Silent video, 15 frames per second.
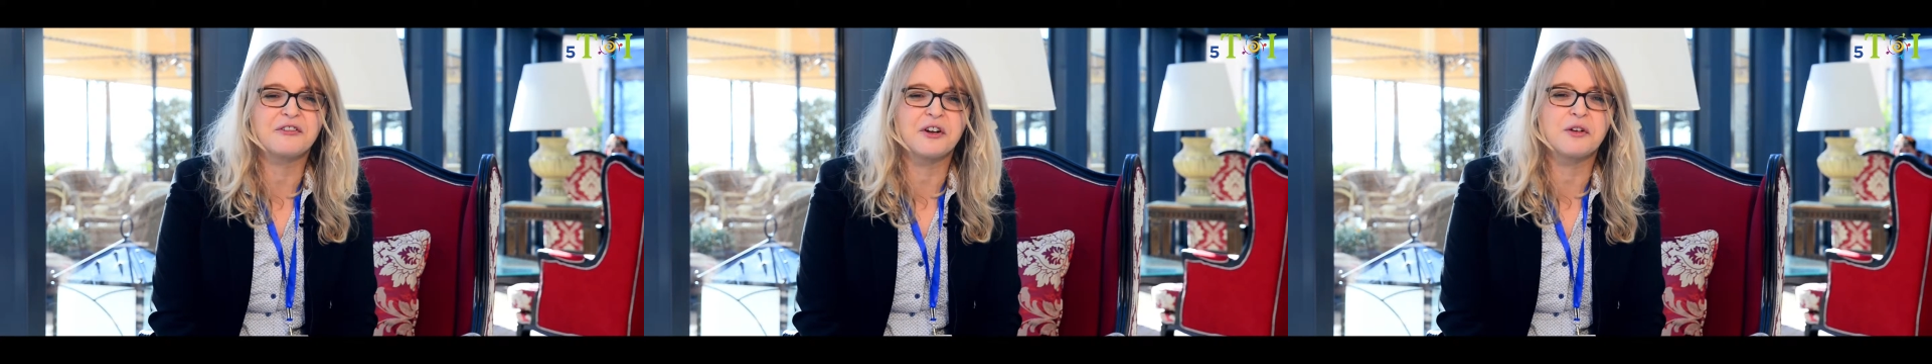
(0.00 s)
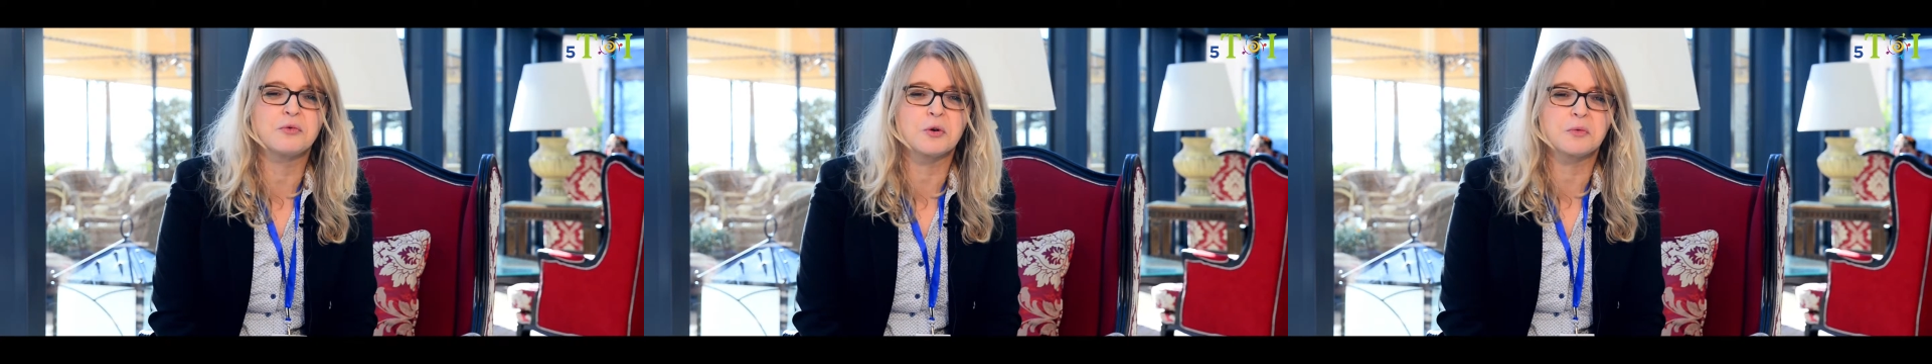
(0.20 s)

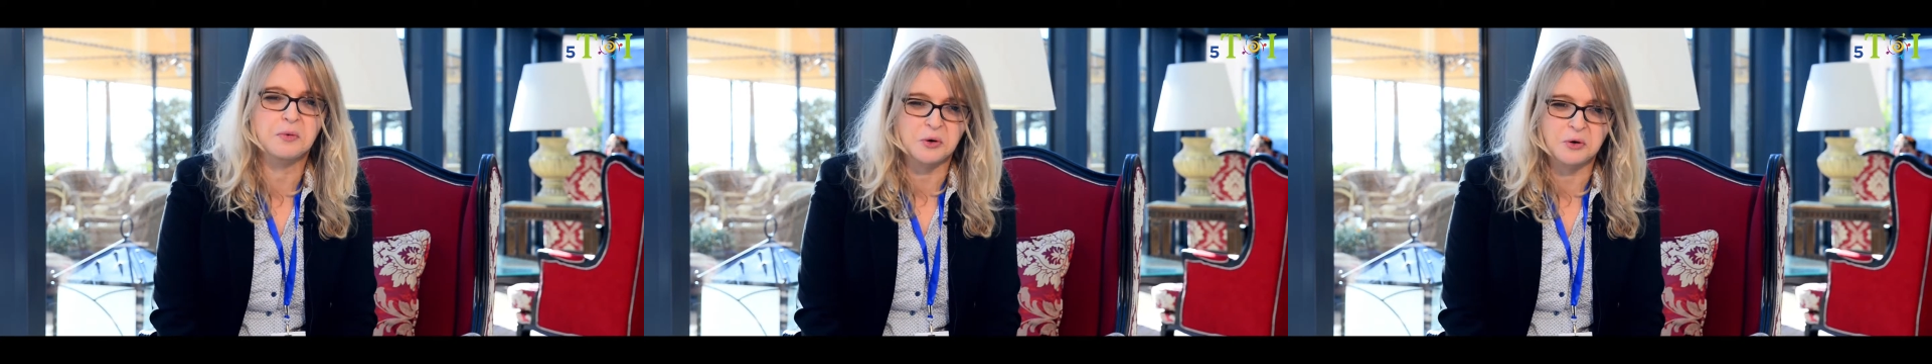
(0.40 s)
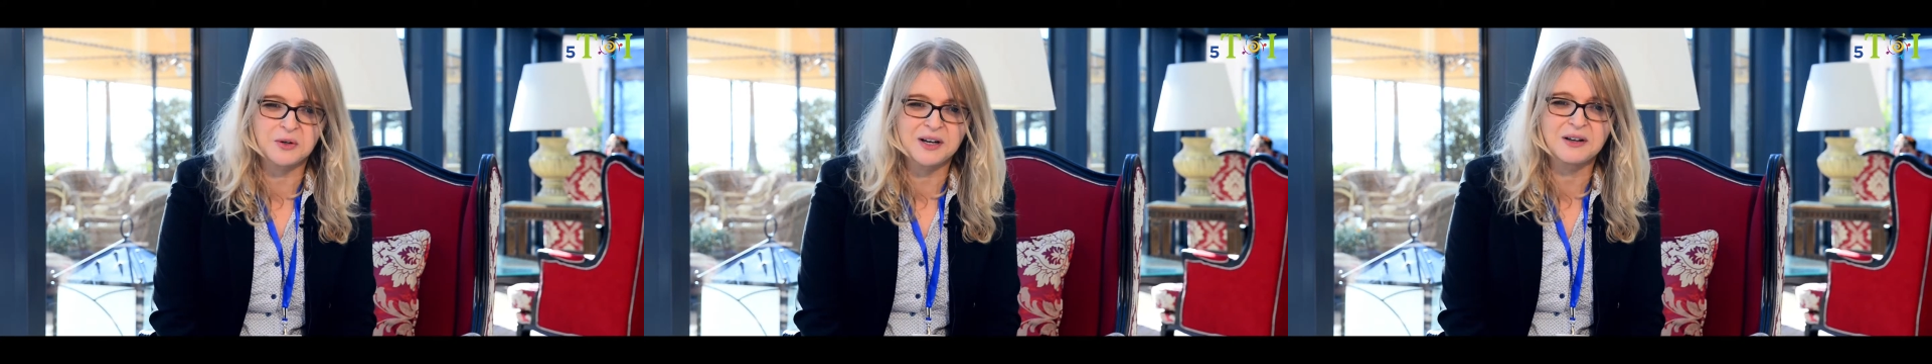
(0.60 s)
framework
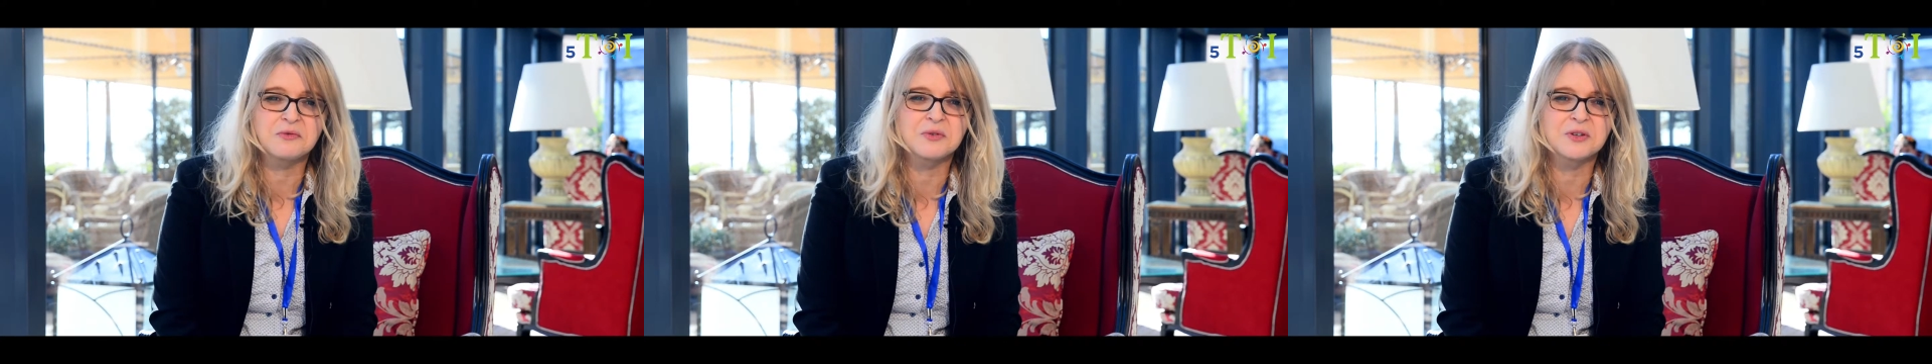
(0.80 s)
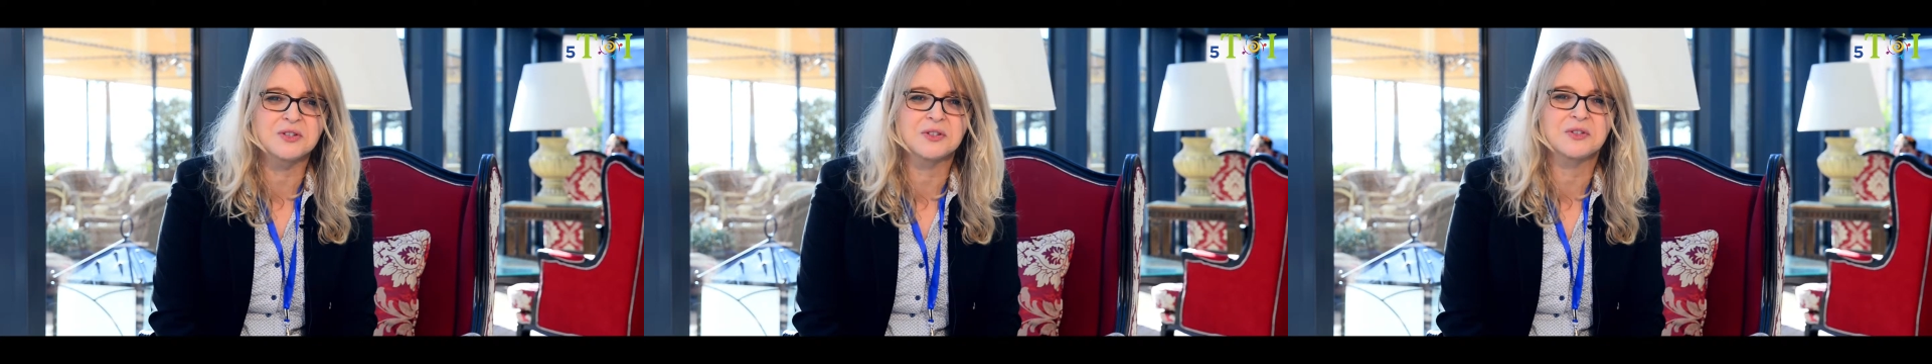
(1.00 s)

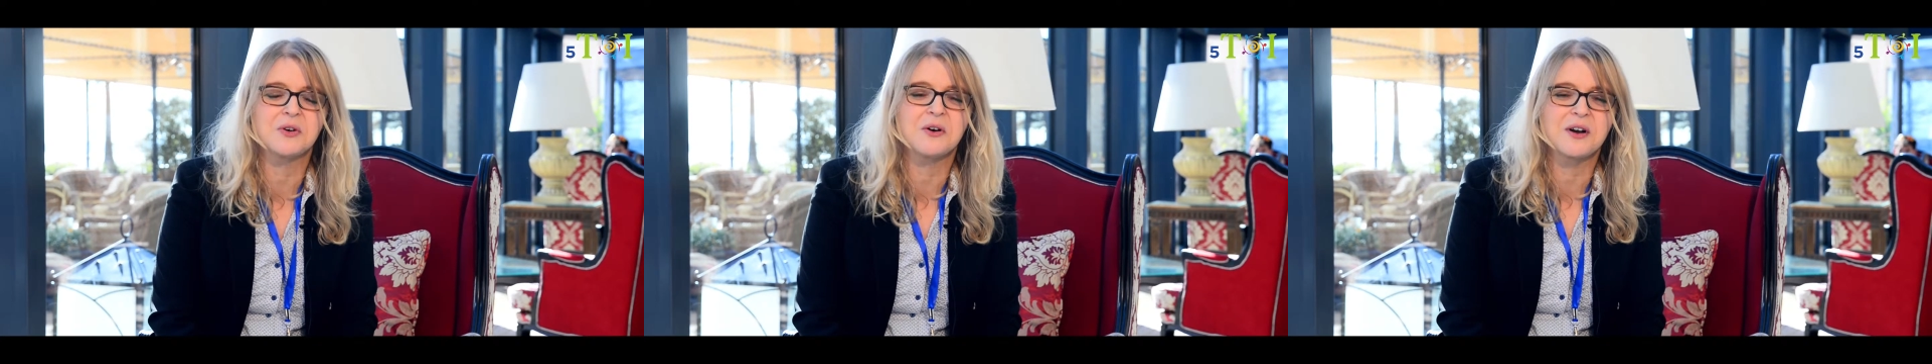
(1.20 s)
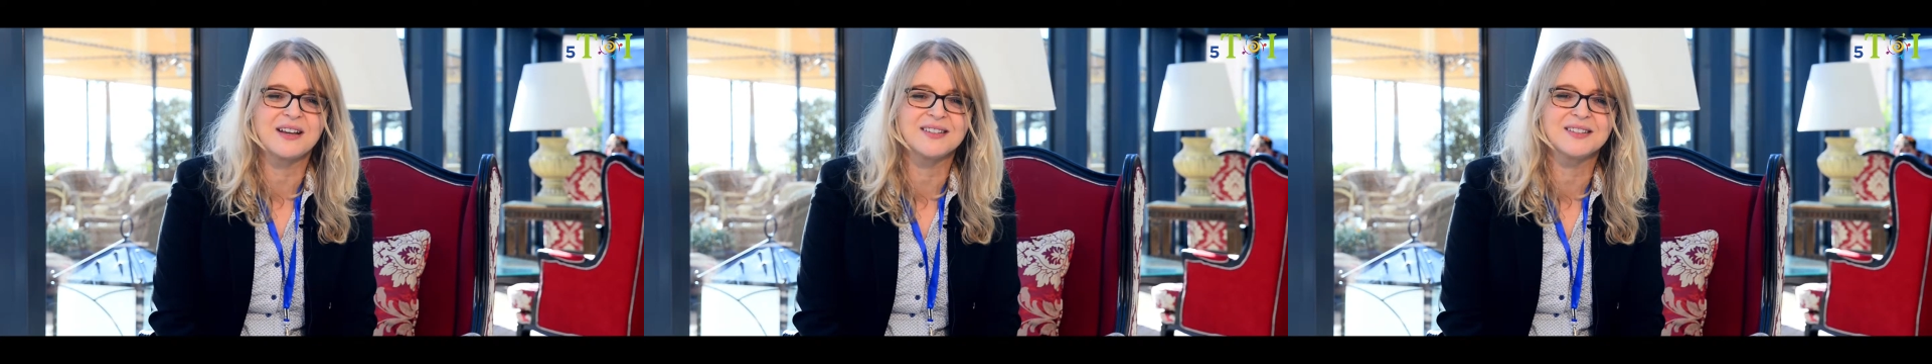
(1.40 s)
program, which is
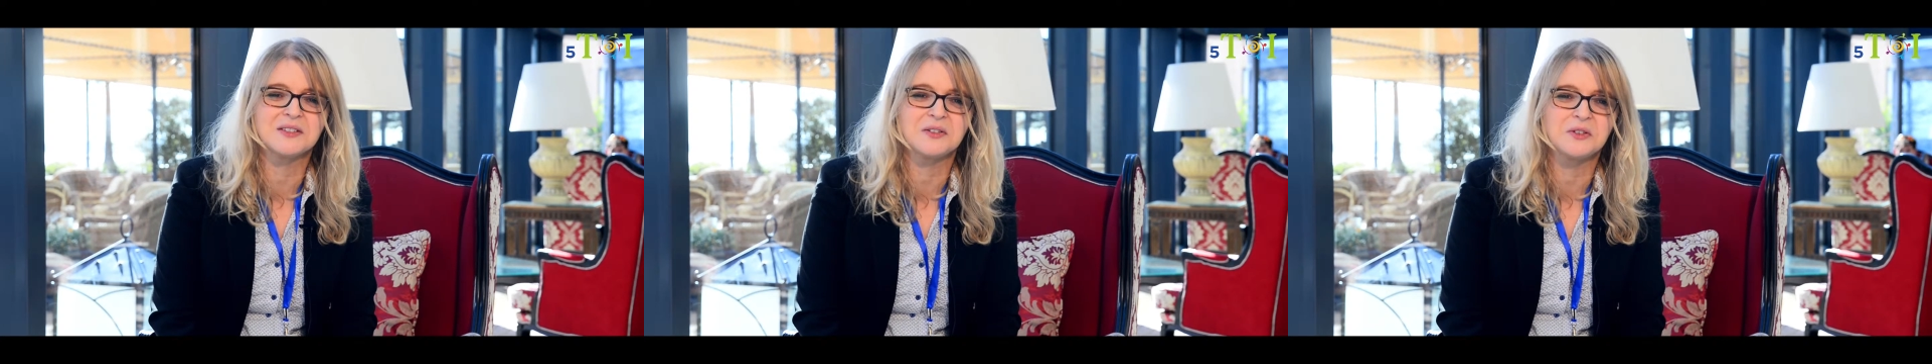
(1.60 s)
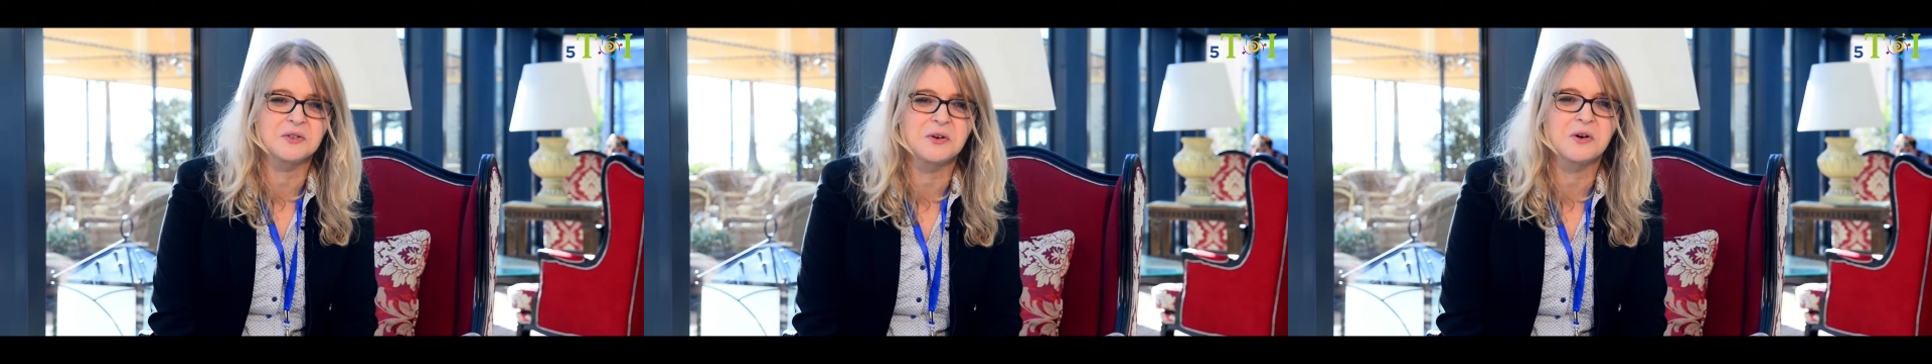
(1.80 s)

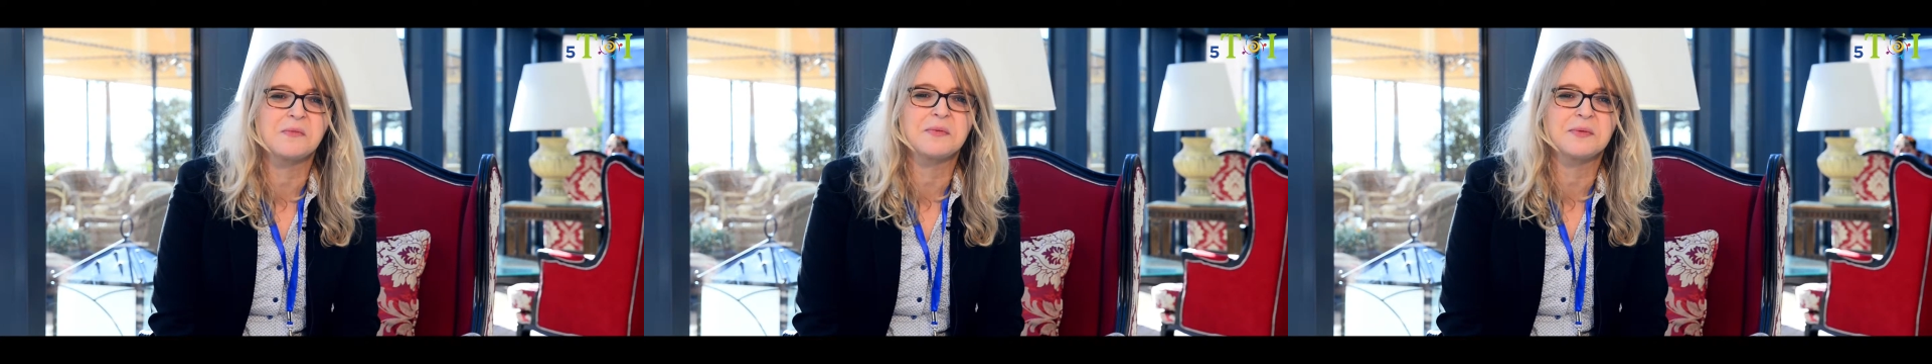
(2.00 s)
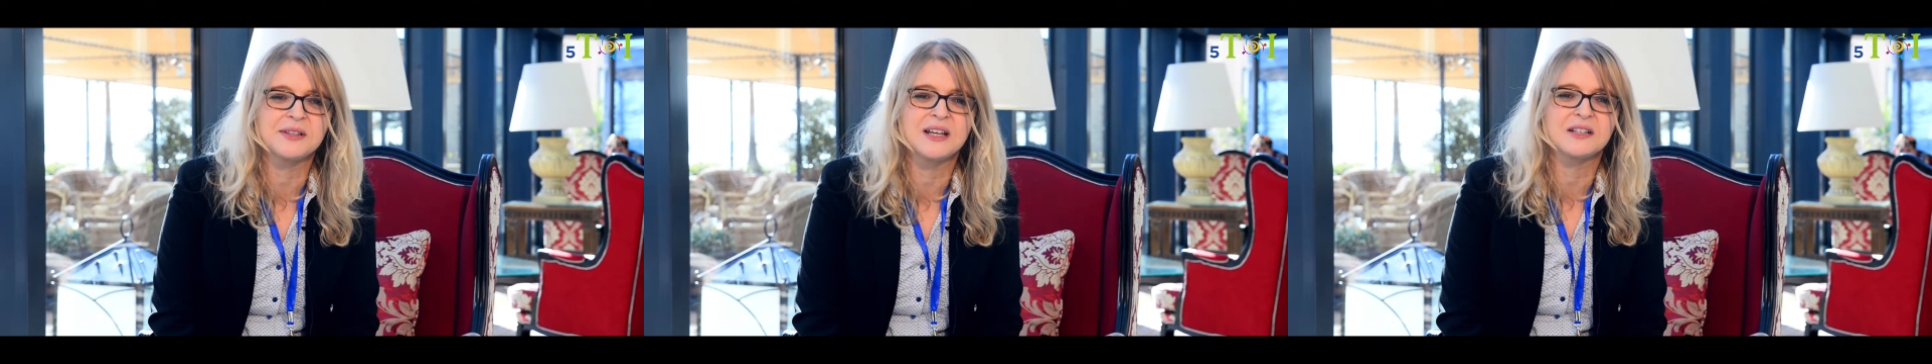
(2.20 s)
Horizon Europe,